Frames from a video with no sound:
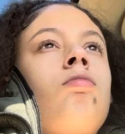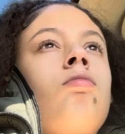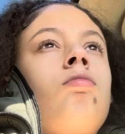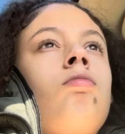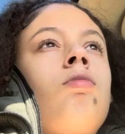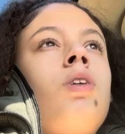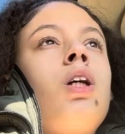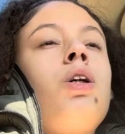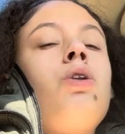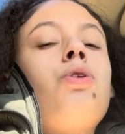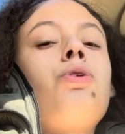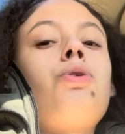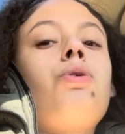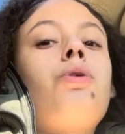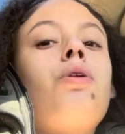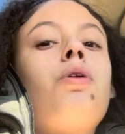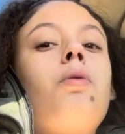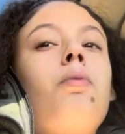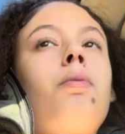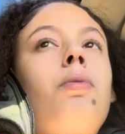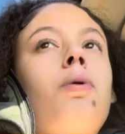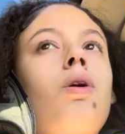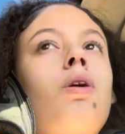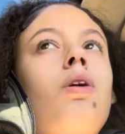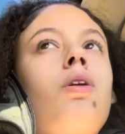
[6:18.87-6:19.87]
he threw the
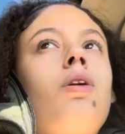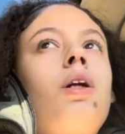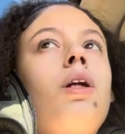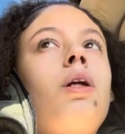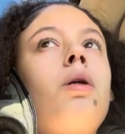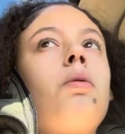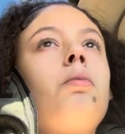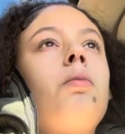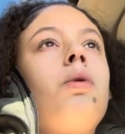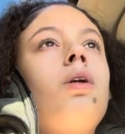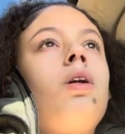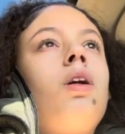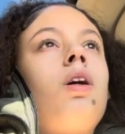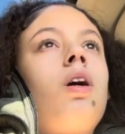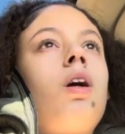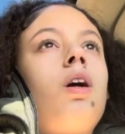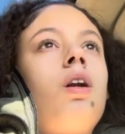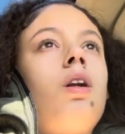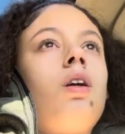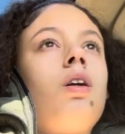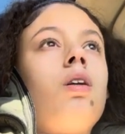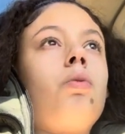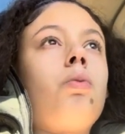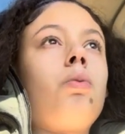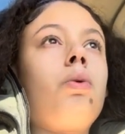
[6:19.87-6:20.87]
ball near me
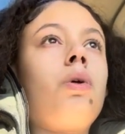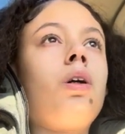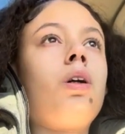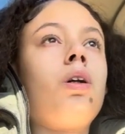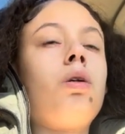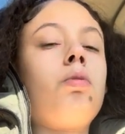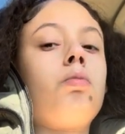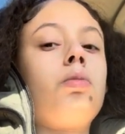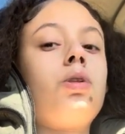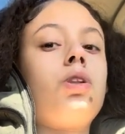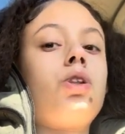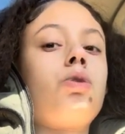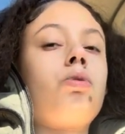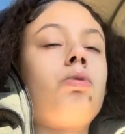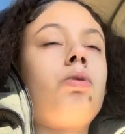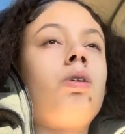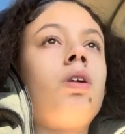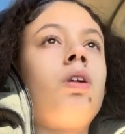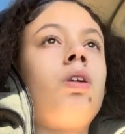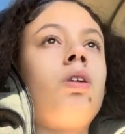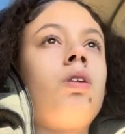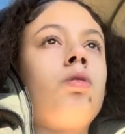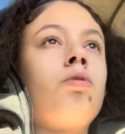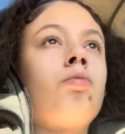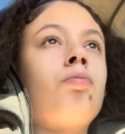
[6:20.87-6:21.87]
and it went in
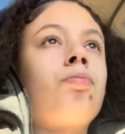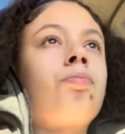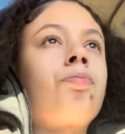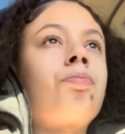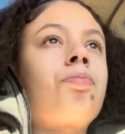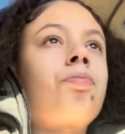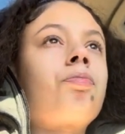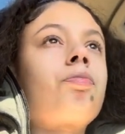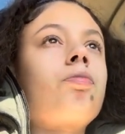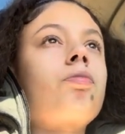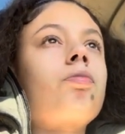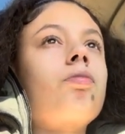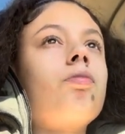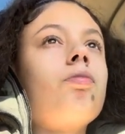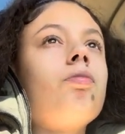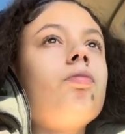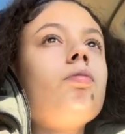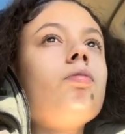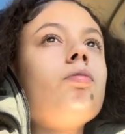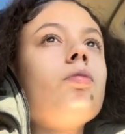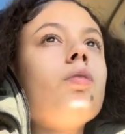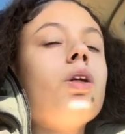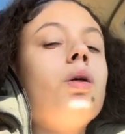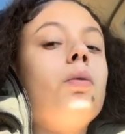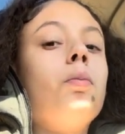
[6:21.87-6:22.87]
between
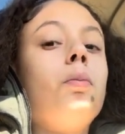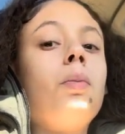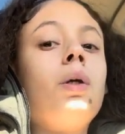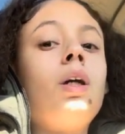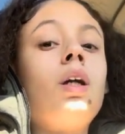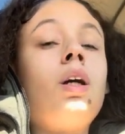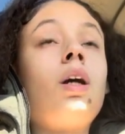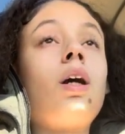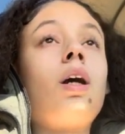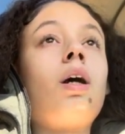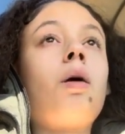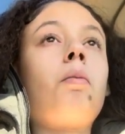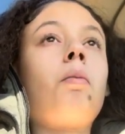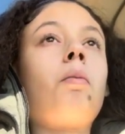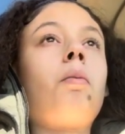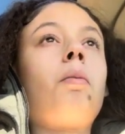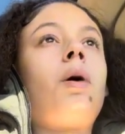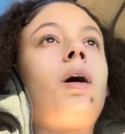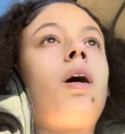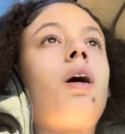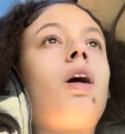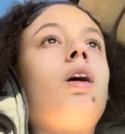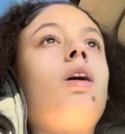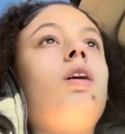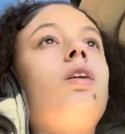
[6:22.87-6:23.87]
me and
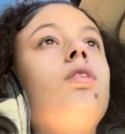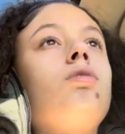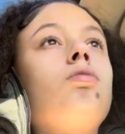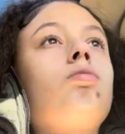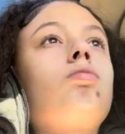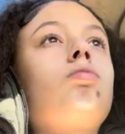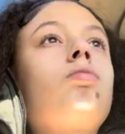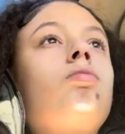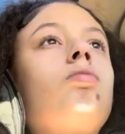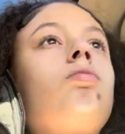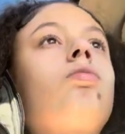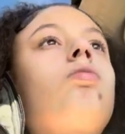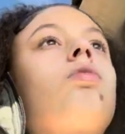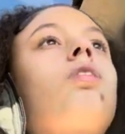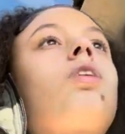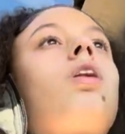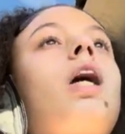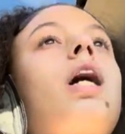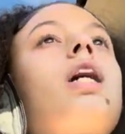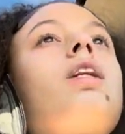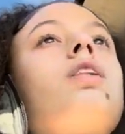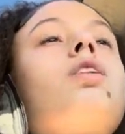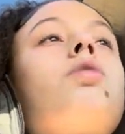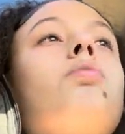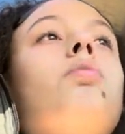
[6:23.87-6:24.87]
my
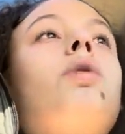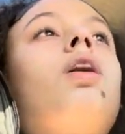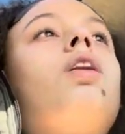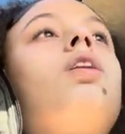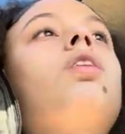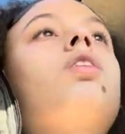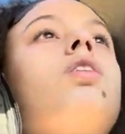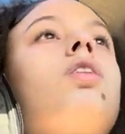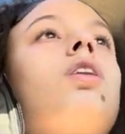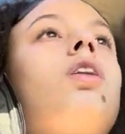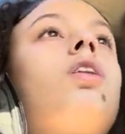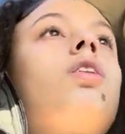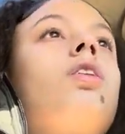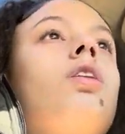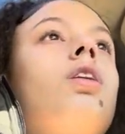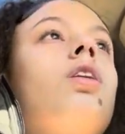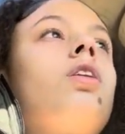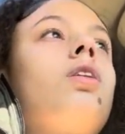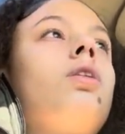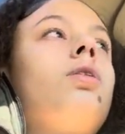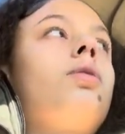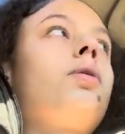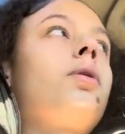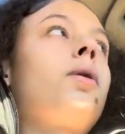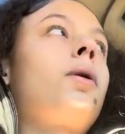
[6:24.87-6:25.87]
classmate this other
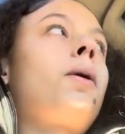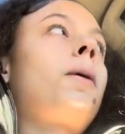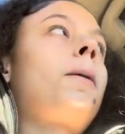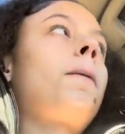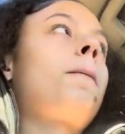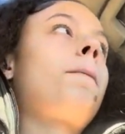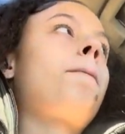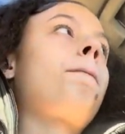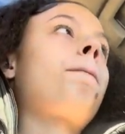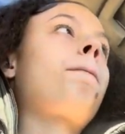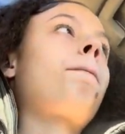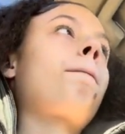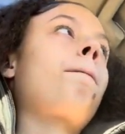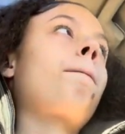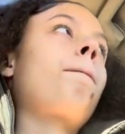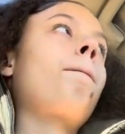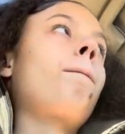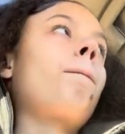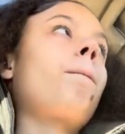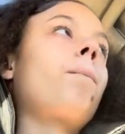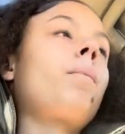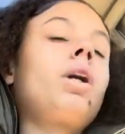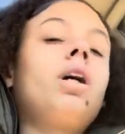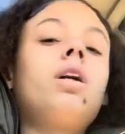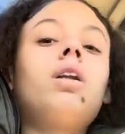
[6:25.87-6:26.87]
girl
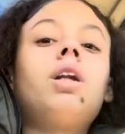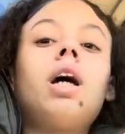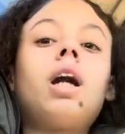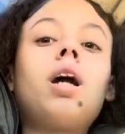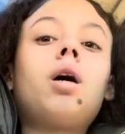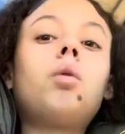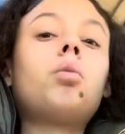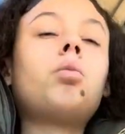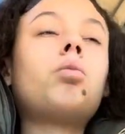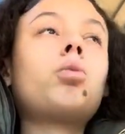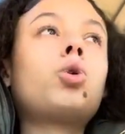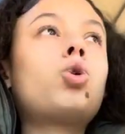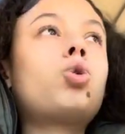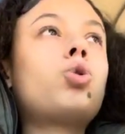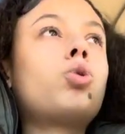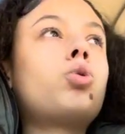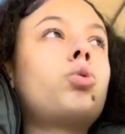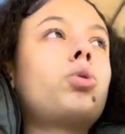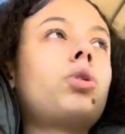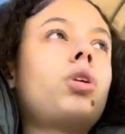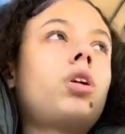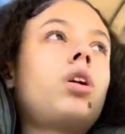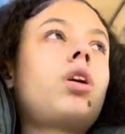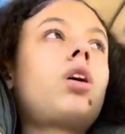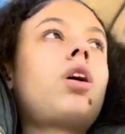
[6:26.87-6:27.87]
that I'm cool
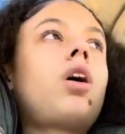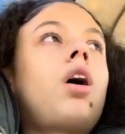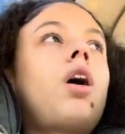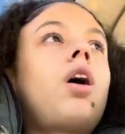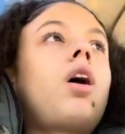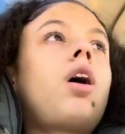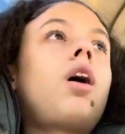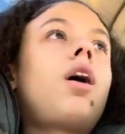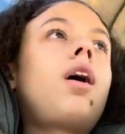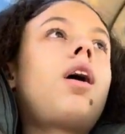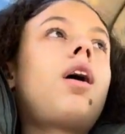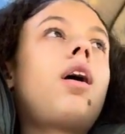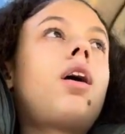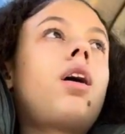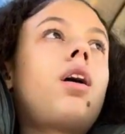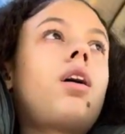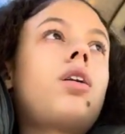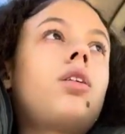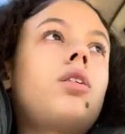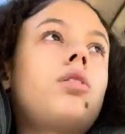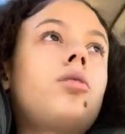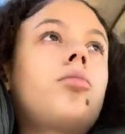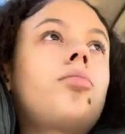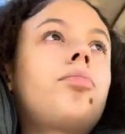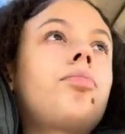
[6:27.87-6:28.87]
with.
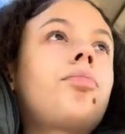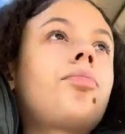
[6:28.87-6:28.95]
And